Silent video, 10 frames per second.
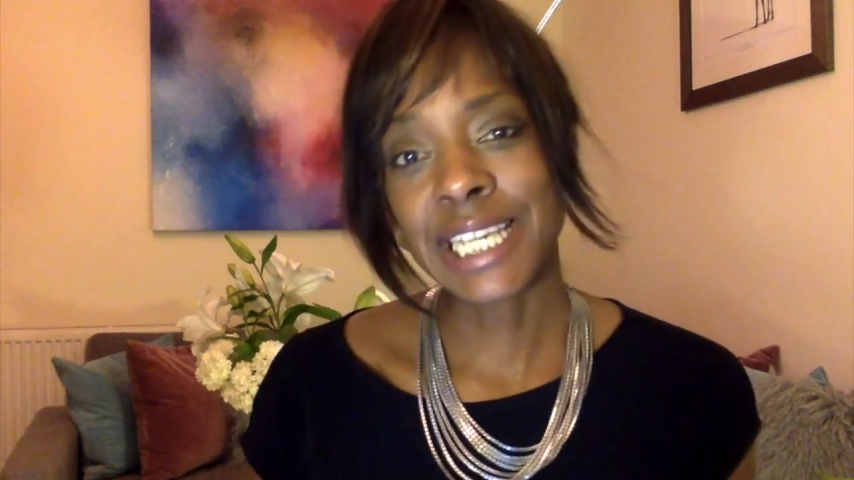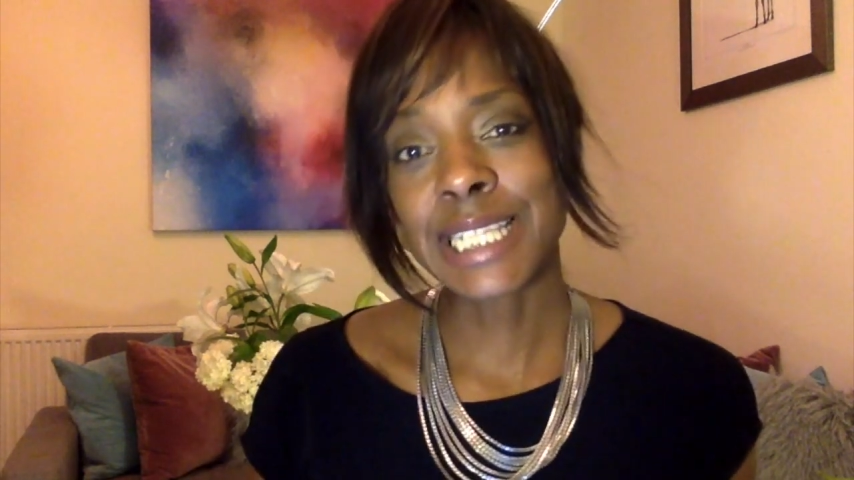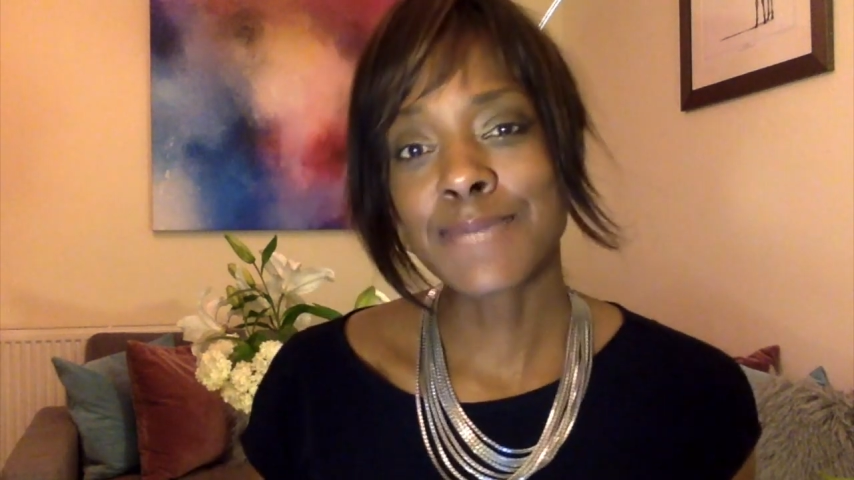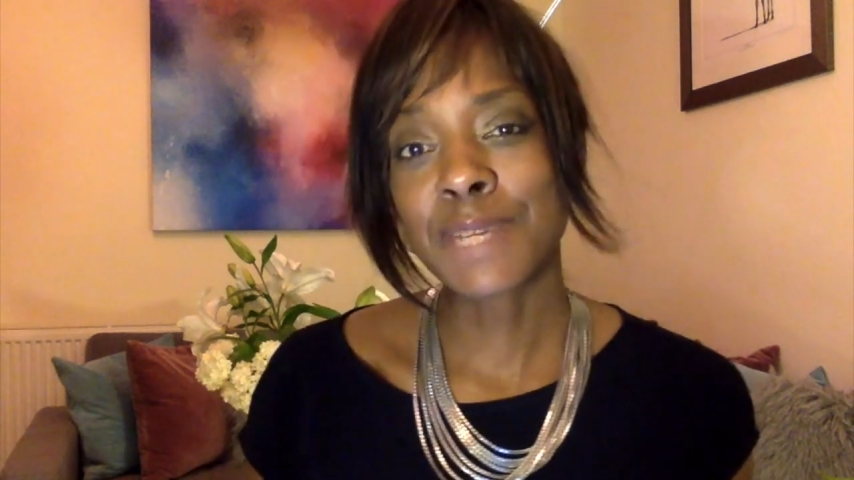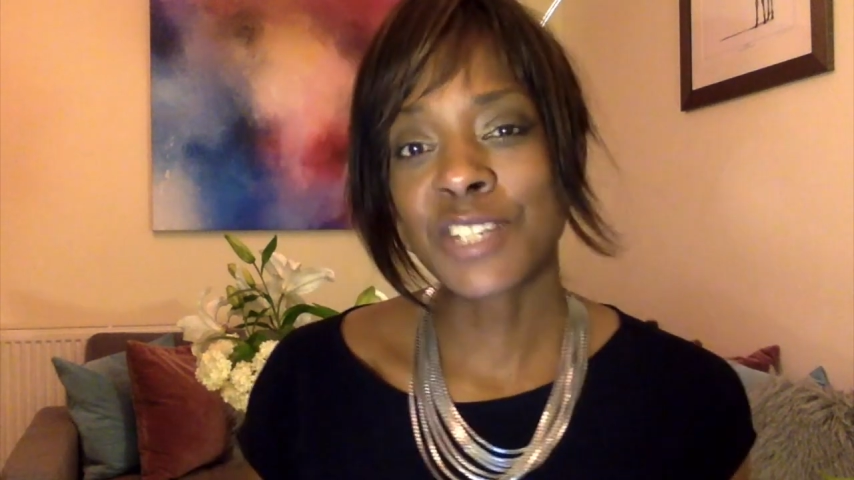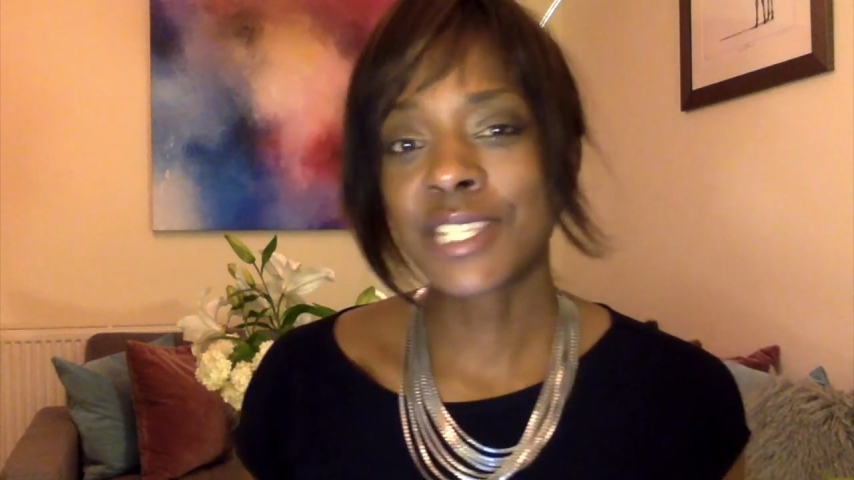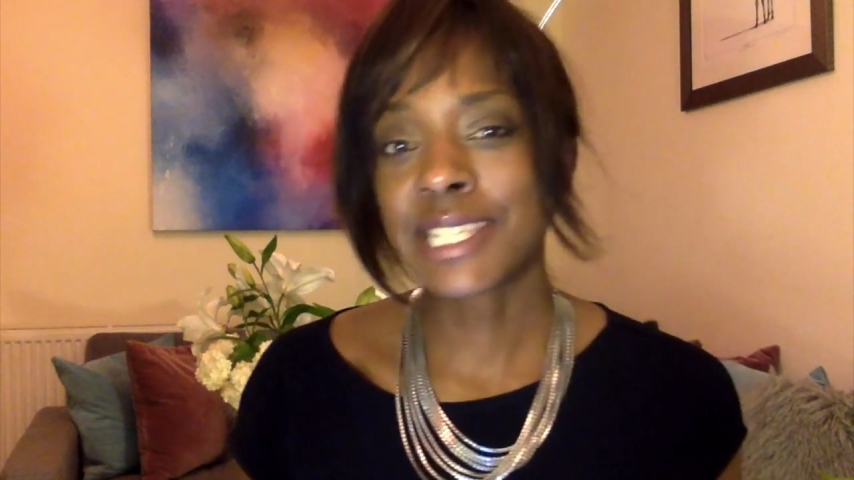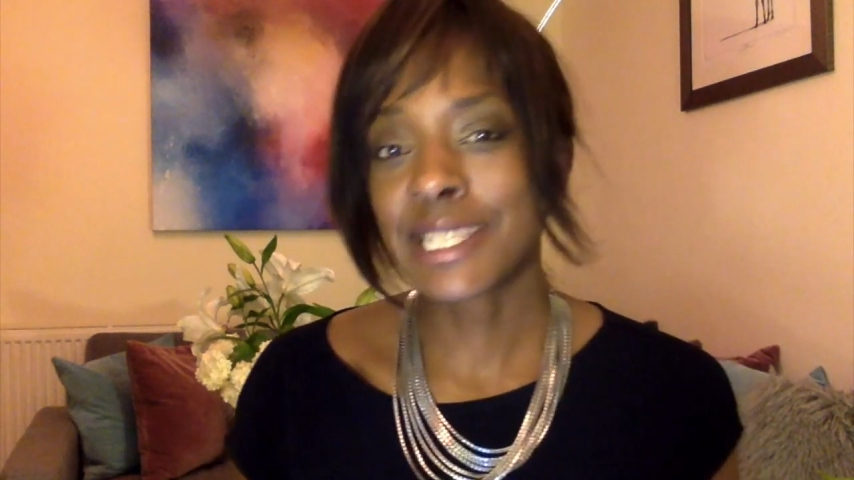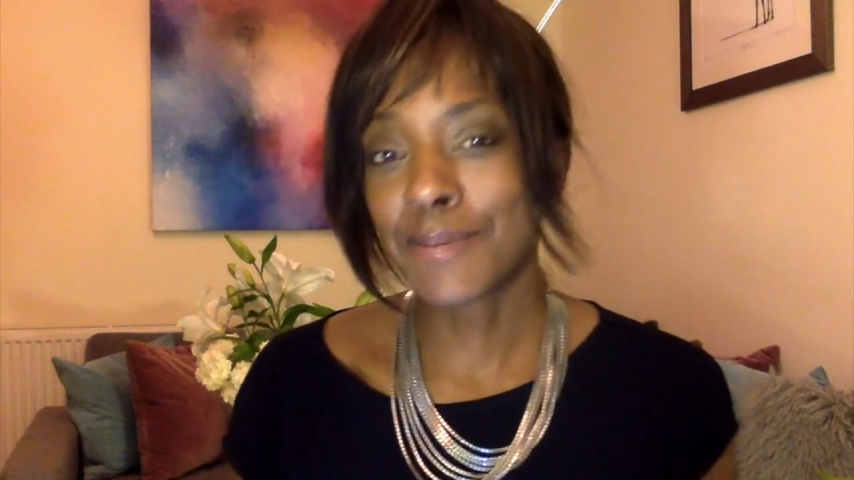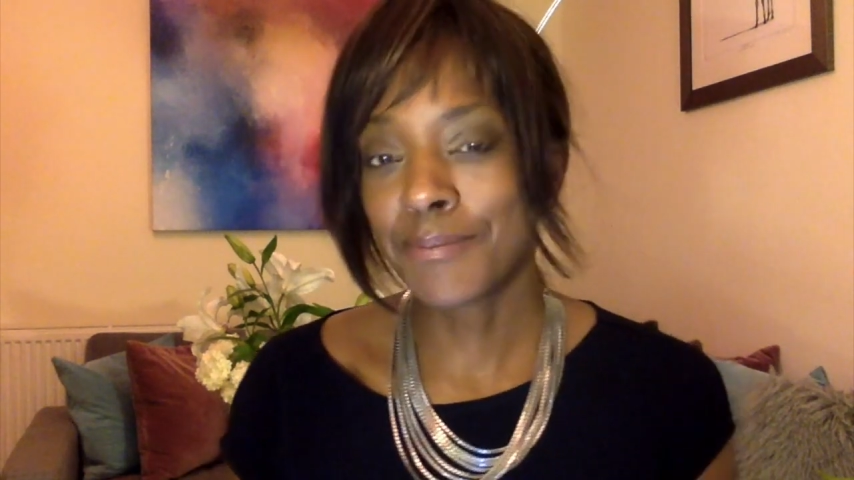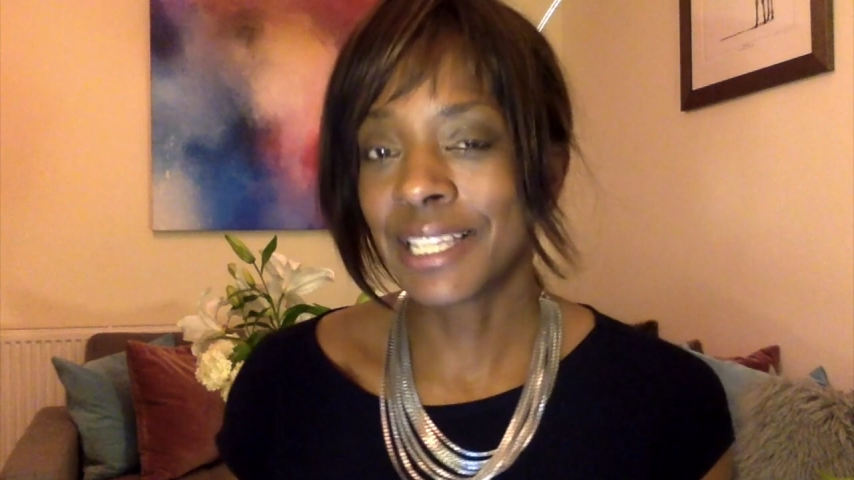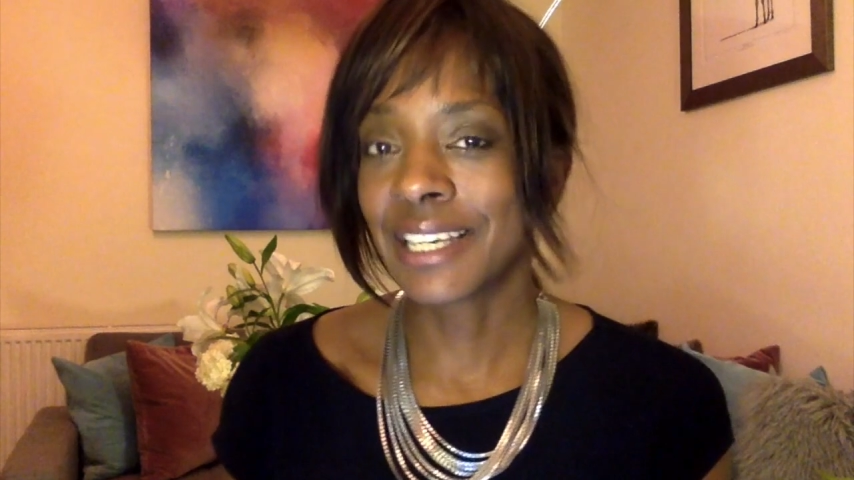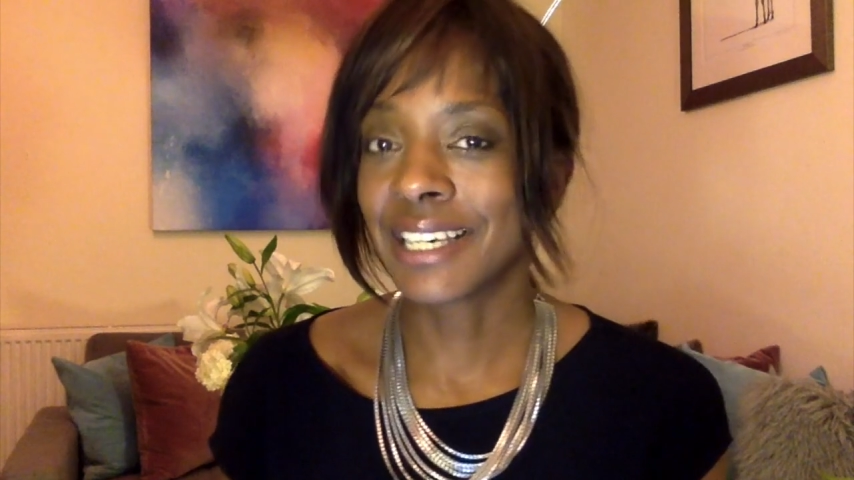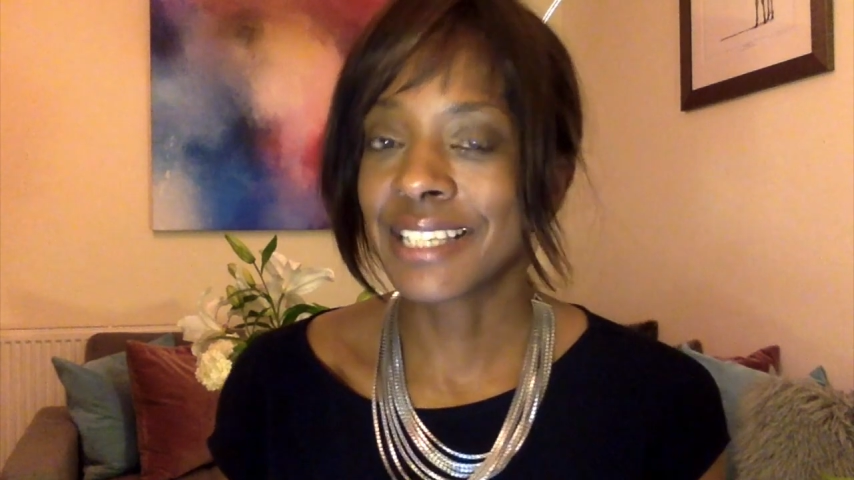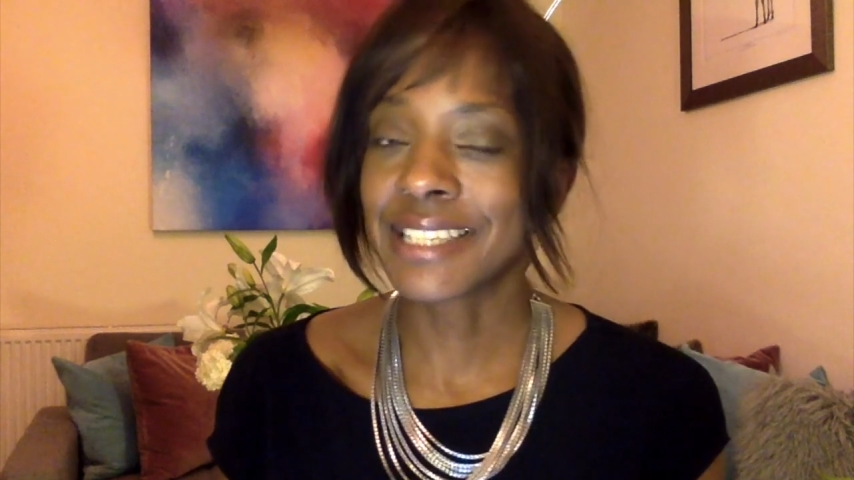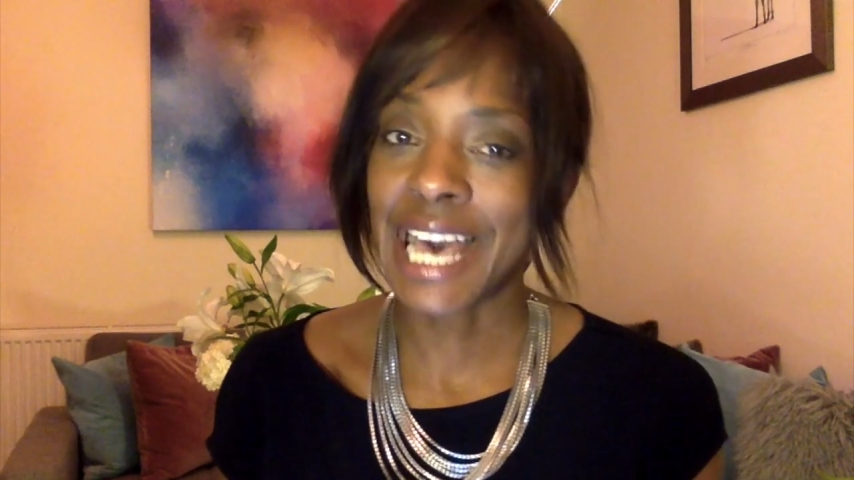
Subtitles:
it's much simpler to